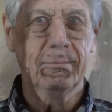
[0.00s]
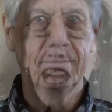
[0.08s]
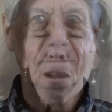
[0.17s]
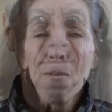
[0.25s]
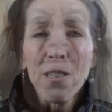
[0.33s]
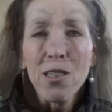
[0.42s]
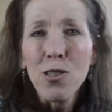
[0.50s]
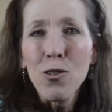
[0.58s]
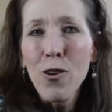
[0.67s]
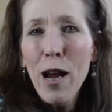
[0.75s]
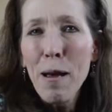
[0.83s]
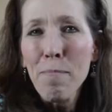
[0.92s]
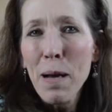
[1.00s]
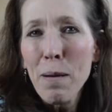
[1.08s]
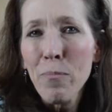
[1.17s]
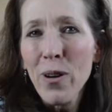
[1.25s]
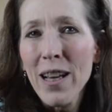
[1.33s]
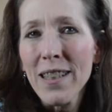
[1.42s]
I would describe my
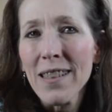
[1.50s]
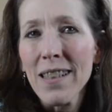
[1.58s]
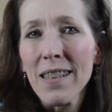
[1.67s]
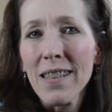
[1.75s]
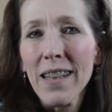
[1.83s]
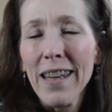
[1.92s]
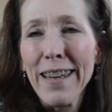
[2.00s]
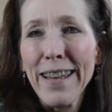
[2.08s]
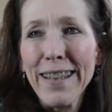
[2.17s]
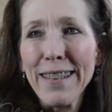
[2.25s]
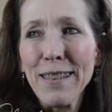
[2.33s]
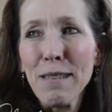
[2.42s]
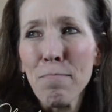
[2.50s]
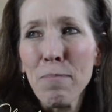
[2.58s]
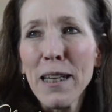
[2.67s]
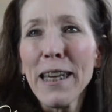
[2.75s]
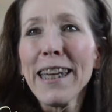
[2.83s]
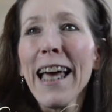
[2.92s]
process as
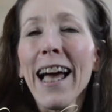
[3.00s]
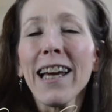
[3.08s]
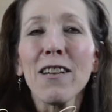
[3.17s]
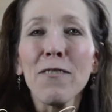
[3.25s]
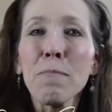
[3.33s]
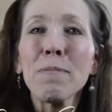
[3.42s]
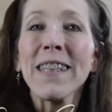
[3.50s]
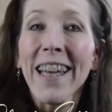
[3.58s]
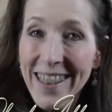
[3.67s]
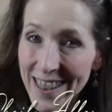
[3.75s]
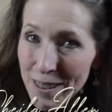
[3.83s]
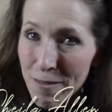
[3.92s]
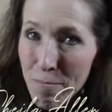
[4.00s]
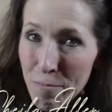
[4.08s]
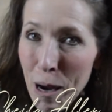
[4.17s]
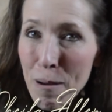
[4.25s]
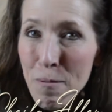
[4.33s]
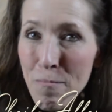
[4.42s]
being kind of obsessive,
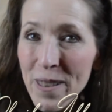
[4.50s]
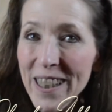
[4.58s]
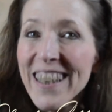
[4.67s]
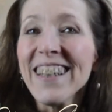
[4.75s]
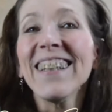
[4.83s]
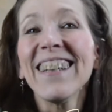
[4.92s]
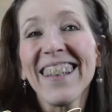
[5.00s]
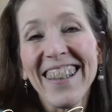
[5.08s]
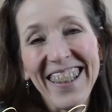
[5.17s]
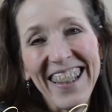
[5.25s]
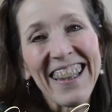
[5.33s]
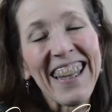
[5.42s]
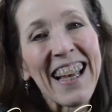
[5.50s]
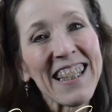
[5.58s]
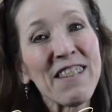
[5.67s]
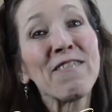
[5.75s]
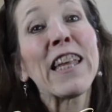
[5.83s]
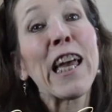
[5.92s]
probably. Lots
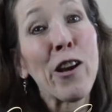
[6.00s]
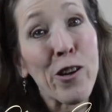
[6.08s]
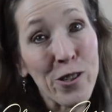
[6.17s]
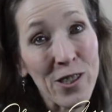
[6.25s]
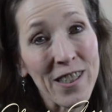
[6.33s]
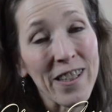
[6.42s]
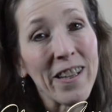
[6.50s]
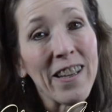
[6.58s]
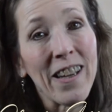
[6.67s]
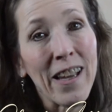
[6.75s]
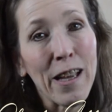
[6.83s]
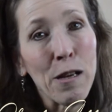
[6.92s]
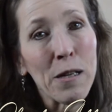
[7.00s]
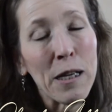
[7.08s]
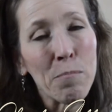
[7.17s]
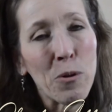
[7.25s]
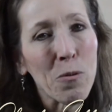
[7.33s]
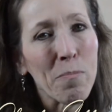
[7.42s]
of layers
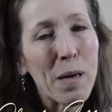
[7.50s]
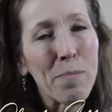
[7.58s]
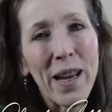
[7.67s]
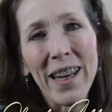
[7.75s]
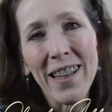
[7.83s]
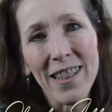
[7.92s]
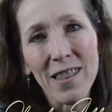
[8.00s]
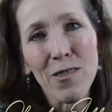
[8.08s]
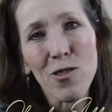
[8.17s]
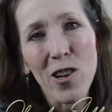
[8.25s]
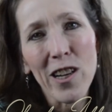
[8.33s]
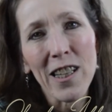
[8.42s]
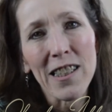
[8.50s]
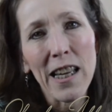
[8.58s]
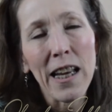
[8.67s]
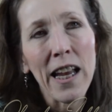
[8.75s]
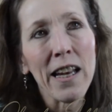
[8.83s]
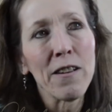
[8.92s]
in both my paintings and drawings. I
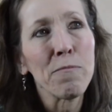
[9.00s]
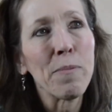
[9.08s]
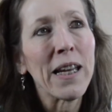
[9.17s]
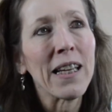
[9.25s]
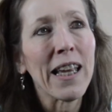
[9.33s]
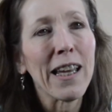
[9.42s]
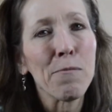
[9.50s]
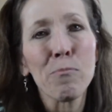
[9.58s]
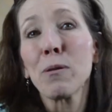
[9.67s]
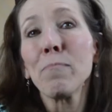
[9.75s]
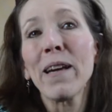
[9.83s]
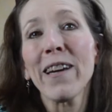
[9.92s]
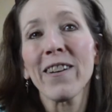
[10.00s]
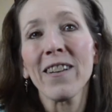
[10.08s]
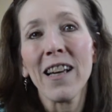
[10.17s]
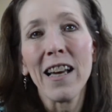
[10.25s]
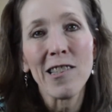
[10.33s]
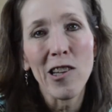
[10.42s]
kind of paint like a printmaker.
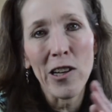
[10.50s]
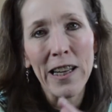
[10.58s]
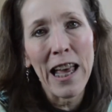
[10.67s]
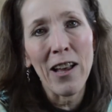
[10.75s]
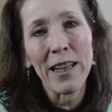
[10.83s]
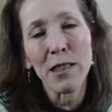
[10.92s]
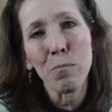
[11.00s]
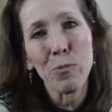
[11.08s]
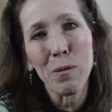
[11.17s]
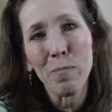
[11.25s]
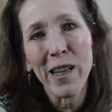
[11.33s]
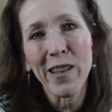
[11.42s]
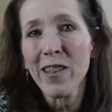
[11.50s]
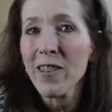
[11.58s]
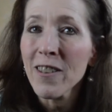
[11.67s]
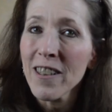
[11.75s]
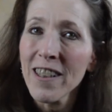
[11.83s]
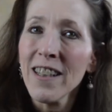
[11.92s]
I started out as a printmaker,
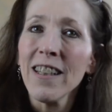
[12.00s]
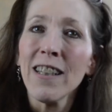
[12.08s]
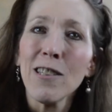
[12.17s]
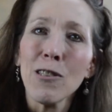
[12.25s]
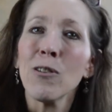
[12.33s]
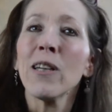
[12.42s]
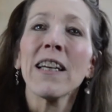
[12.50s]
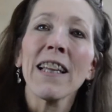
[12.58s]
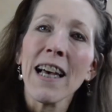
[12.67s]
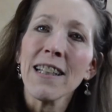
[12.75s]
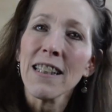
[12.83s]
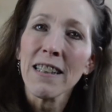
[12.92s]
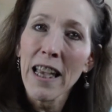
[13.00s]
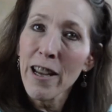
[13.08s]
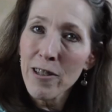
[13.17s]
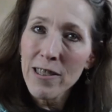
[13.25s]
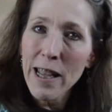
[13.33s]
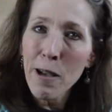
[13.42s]
doing lots of
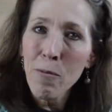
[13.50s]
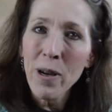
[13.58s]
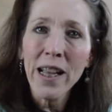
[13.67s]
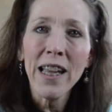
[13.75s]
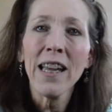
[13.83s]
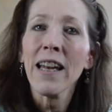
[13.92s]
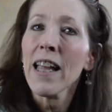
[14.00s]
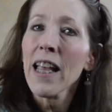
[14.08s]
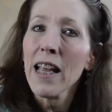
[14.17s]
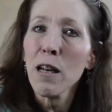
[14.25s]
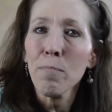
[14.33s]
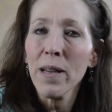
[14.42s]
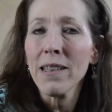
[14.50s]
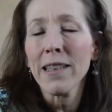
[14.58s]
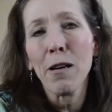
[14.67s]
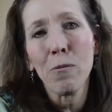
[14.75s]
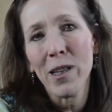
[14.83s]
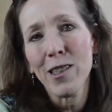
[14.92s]
layers that way, and I kind of paint
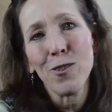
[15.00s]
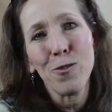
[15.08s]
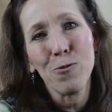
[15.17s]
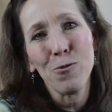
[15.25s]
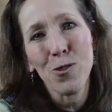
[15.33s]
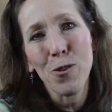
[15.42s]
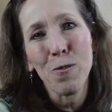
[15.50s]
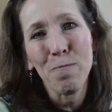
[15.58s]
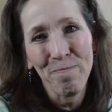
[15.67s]
that way too. So